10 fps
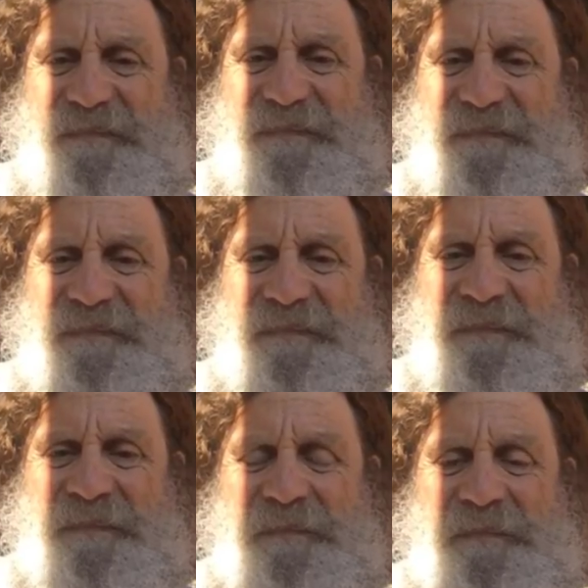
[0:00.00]

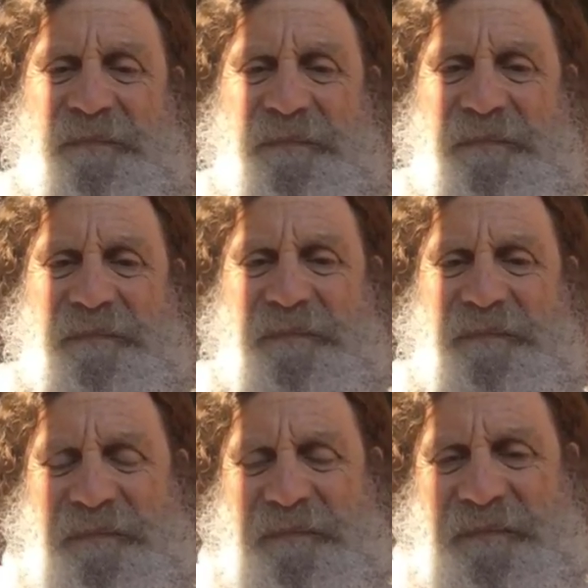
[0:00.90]

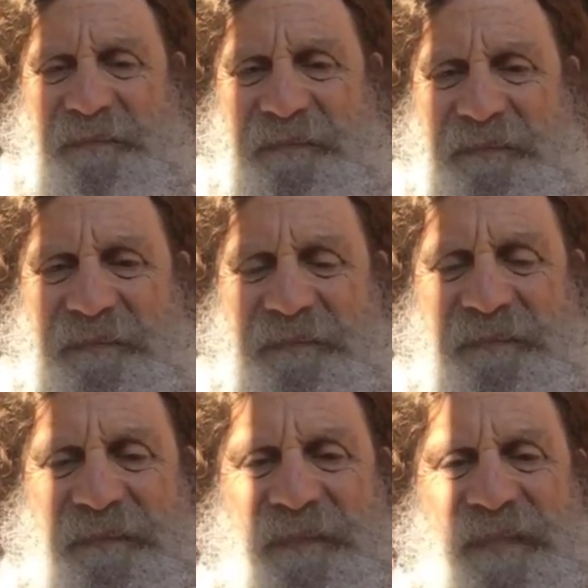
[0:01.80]

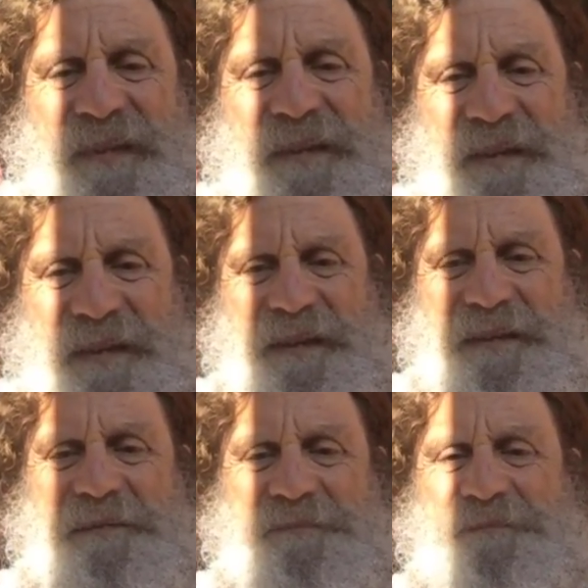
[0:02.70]

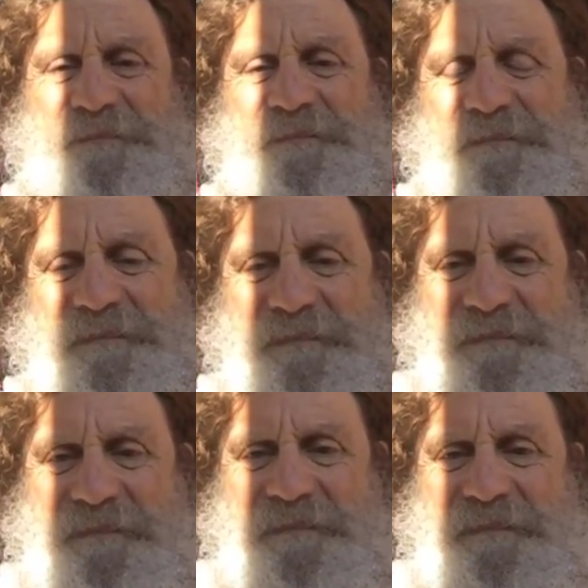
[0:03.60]

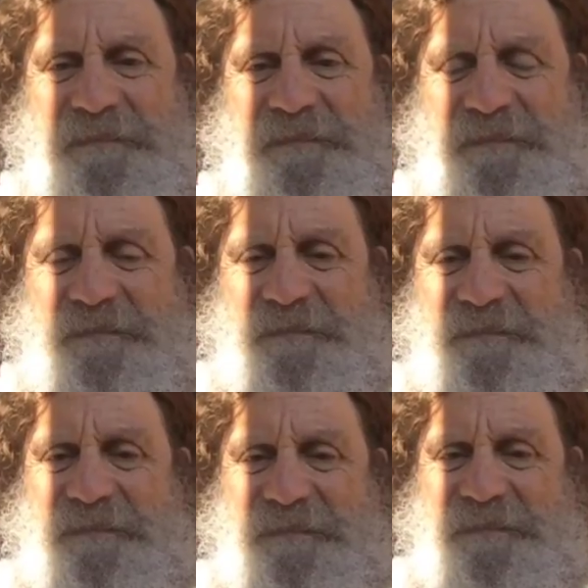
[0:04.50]
[no speech]